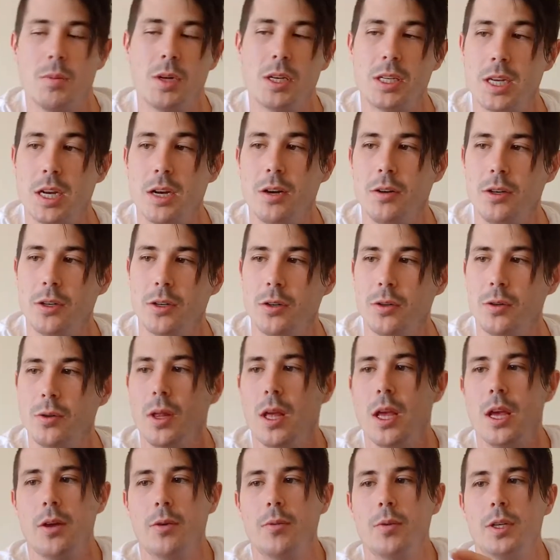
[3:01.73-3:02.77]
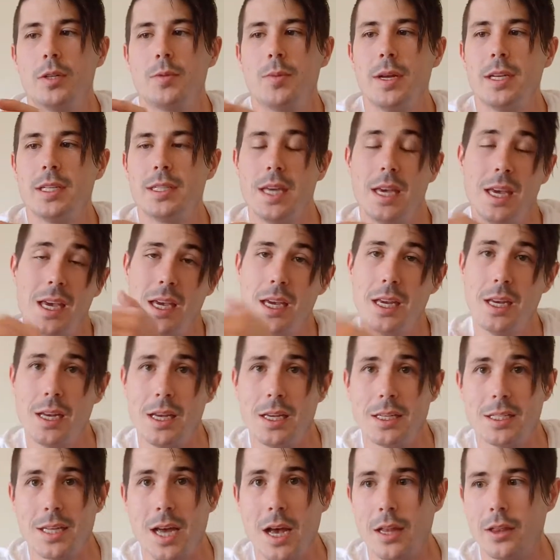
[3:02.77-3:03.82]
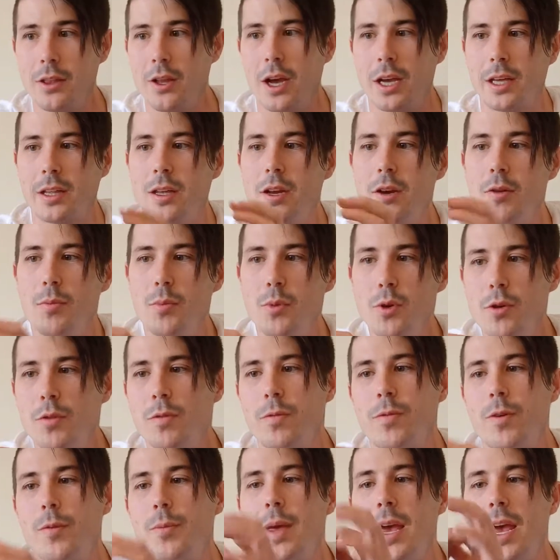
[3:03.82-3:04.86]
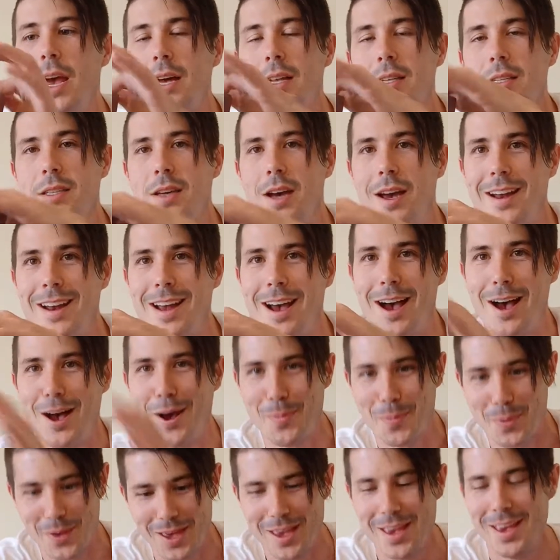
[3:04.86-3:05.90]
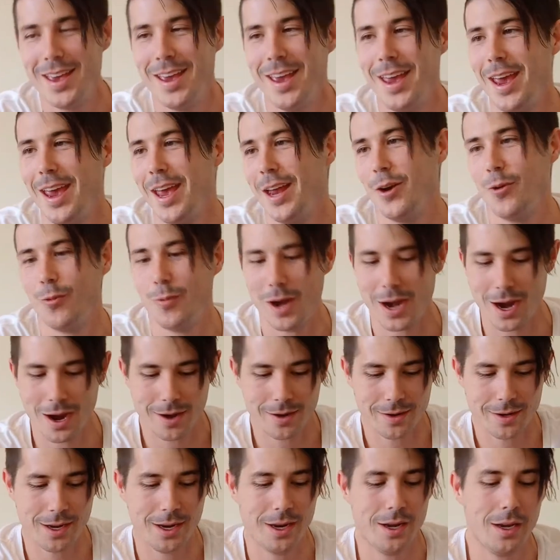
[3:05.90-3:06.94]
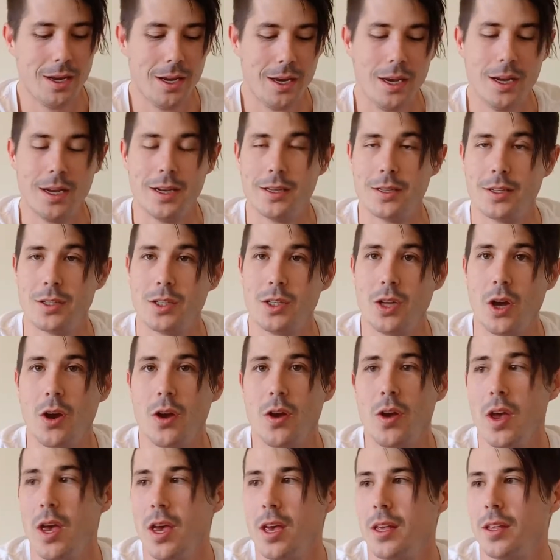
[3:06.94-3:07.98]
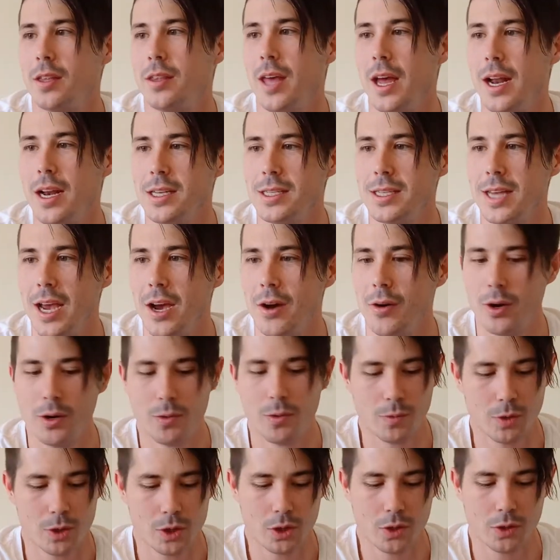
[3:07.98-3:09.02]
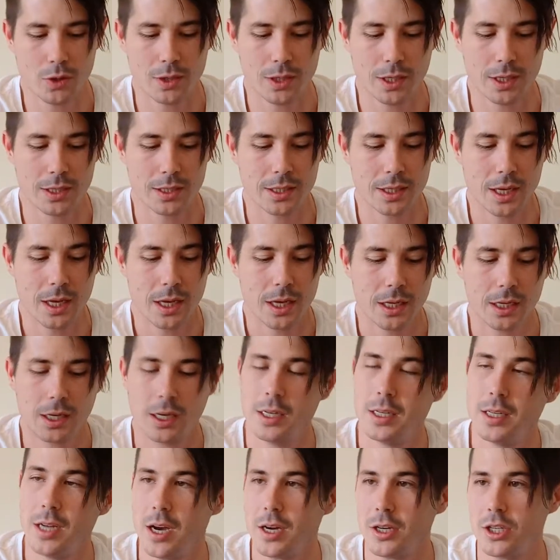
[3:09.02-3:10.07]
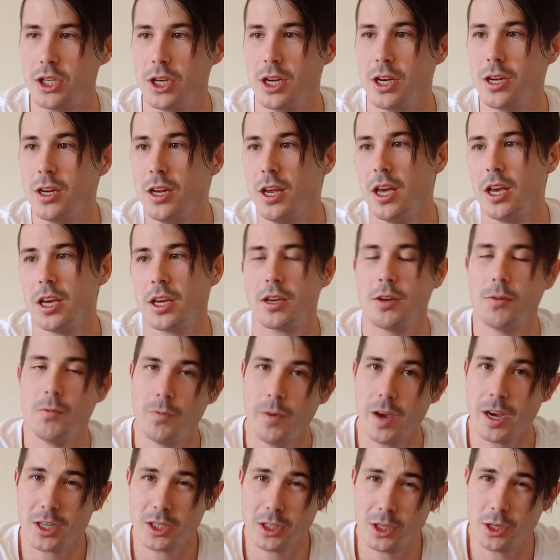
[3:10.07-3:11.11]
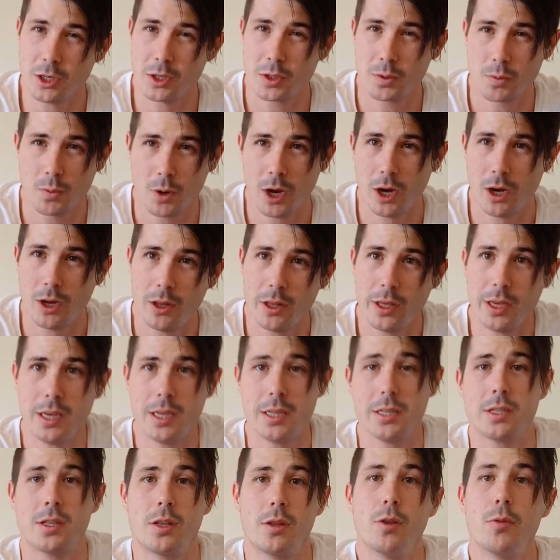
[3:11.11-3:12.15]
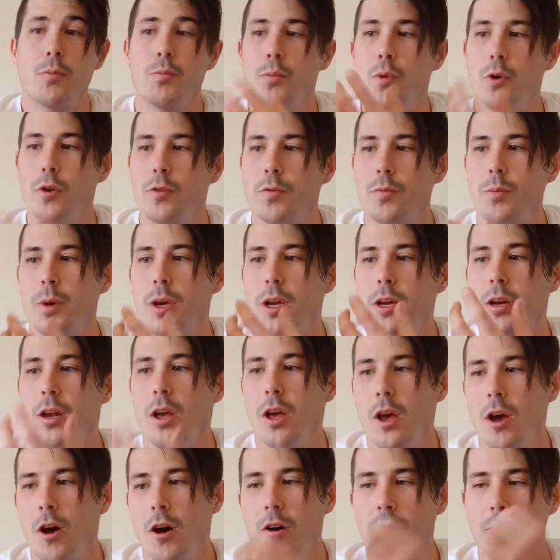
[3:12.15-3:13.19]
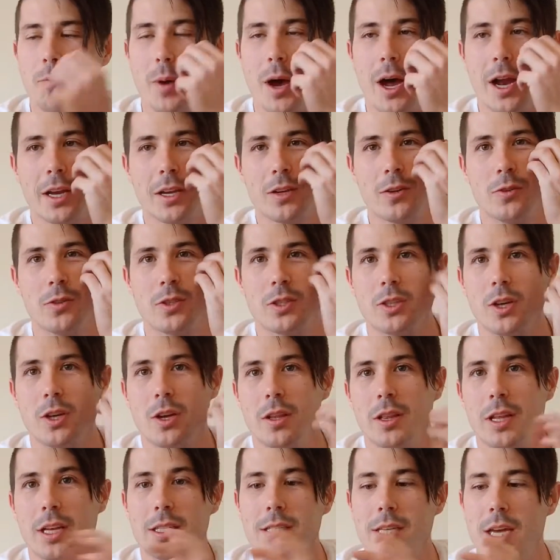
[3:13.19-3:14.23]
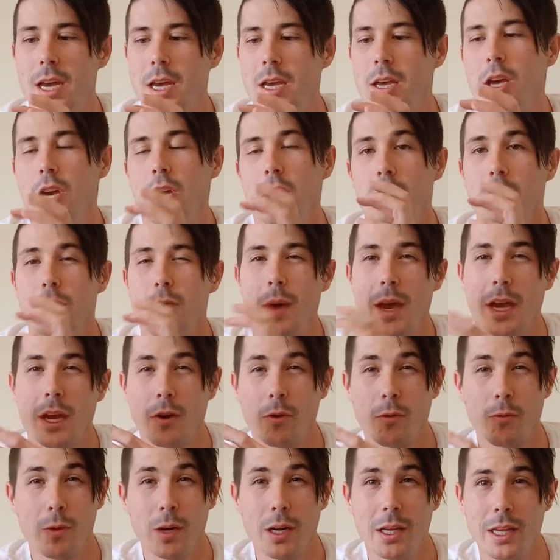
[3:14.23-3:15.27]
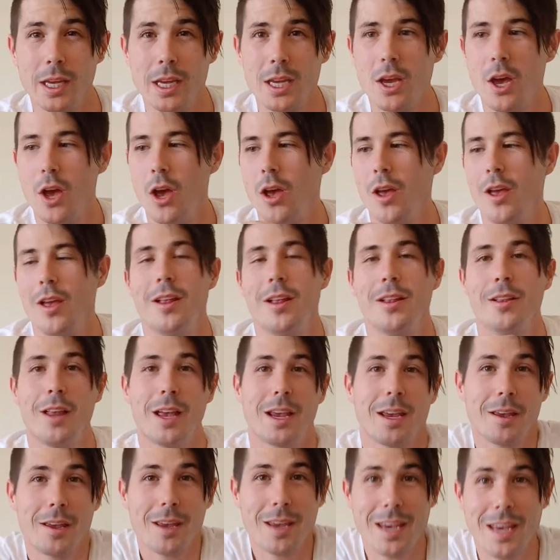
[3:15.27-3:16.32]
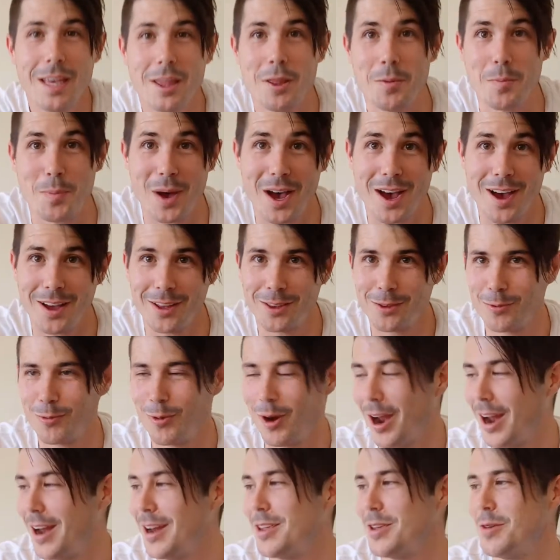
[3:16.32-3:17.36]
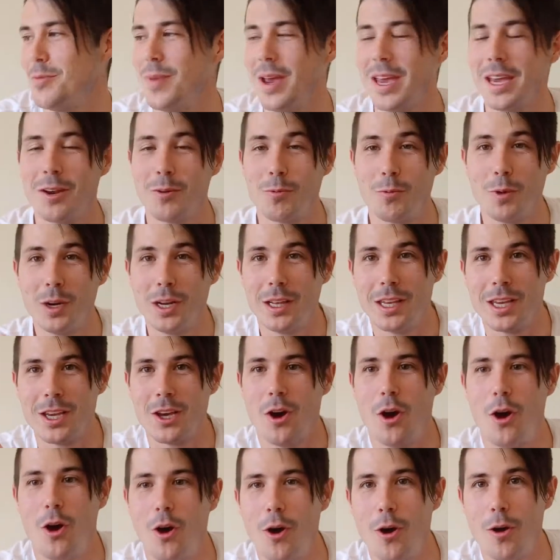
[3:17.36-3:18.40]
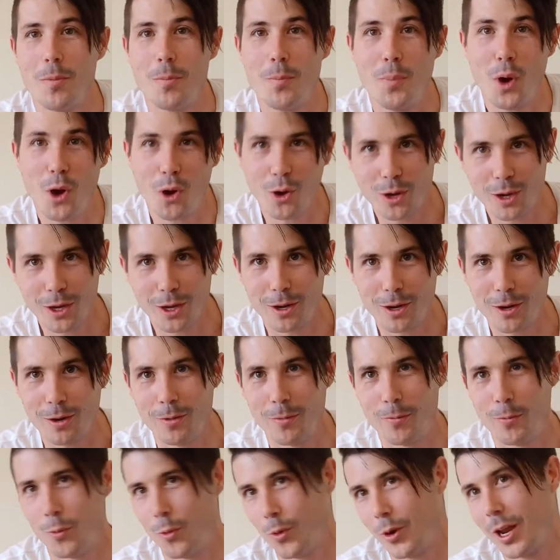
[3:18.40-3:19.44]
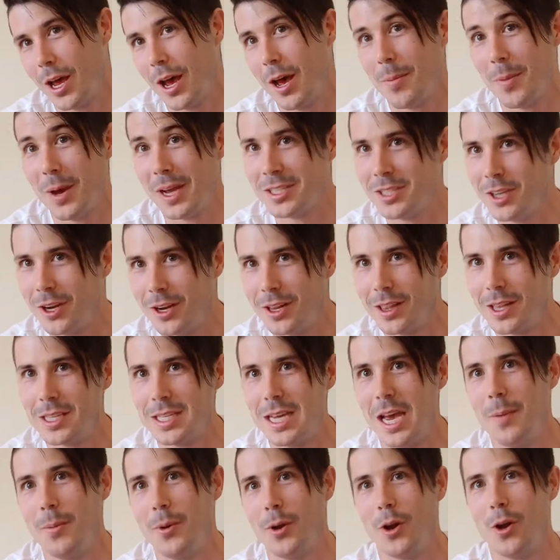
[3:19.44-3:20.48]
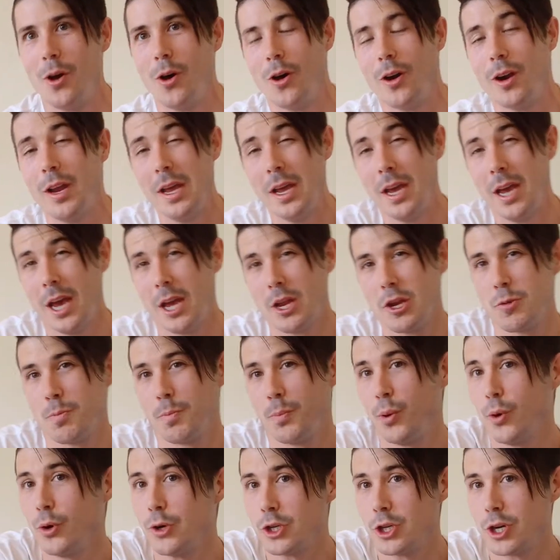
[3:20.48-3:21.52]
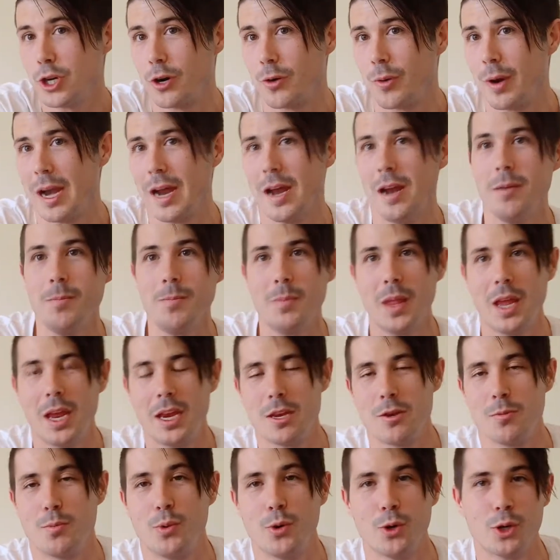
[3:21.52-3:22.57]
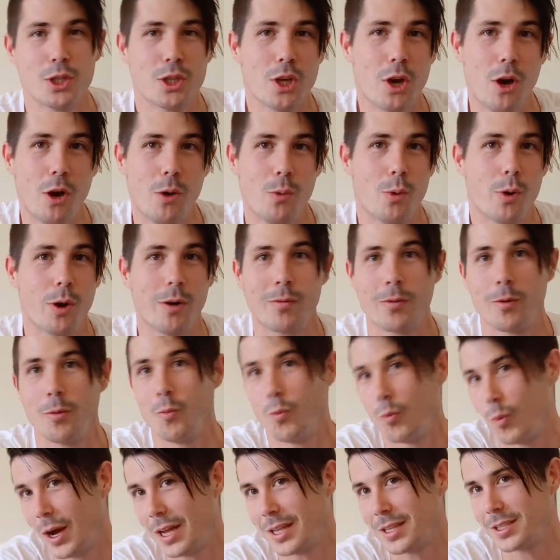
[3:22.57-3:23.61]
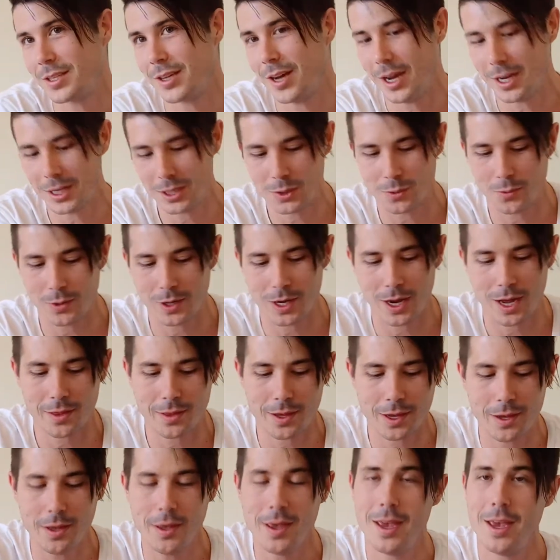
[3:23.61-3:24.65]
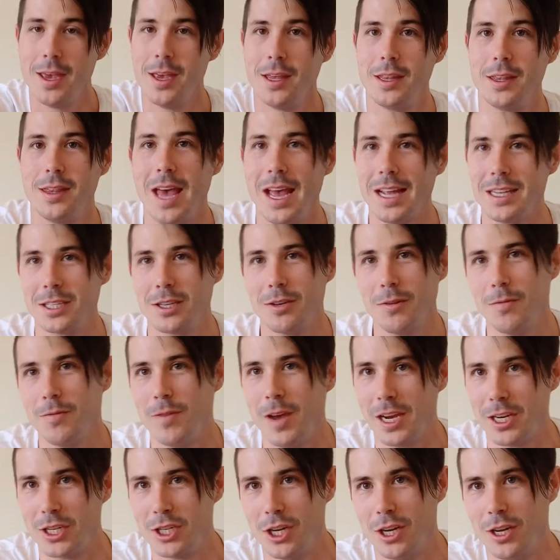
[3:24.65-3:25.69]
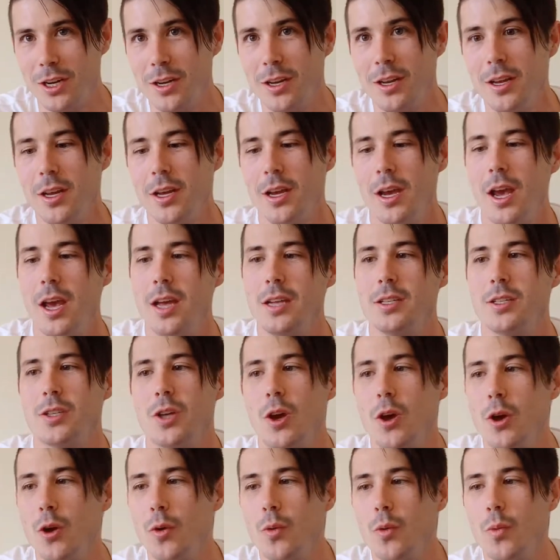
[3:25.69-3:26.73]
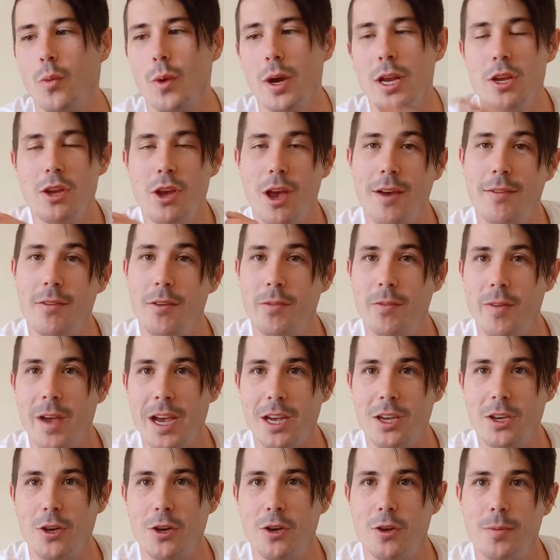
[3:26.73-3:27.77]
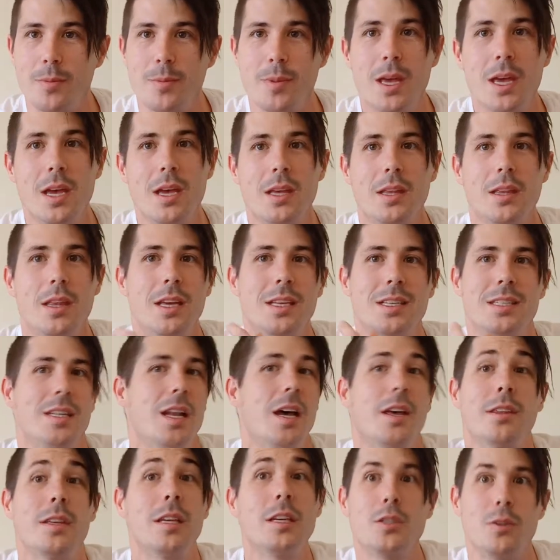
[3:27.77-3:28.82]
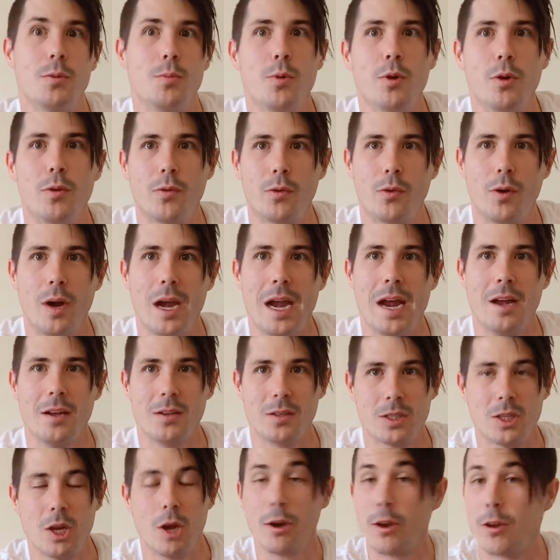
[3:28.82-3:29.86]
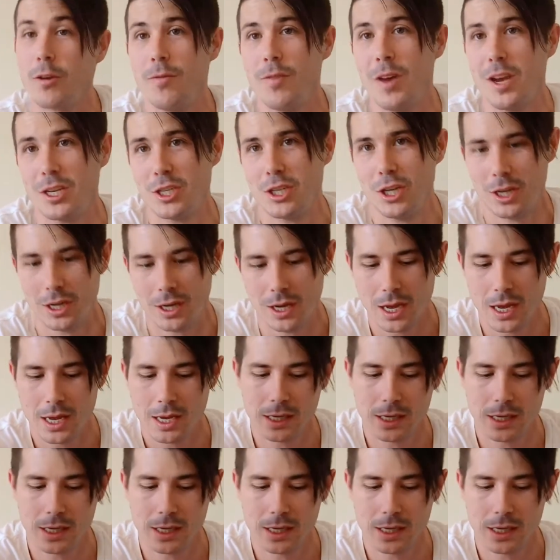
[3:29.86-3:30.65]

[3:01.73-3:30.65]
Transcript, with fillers: material, which means the heat is unlikely to move from the outside up and around and in. So that is how it reduces conduction. Convection as well is the movement of particles. So let's say you make a really like in the bath, right? You make a really hot pocket of water by turning the tap on hot and you push it around and you push the hot water from one side to another. That's convection. And so when you have a vacuum, there's nothing to move around. So convection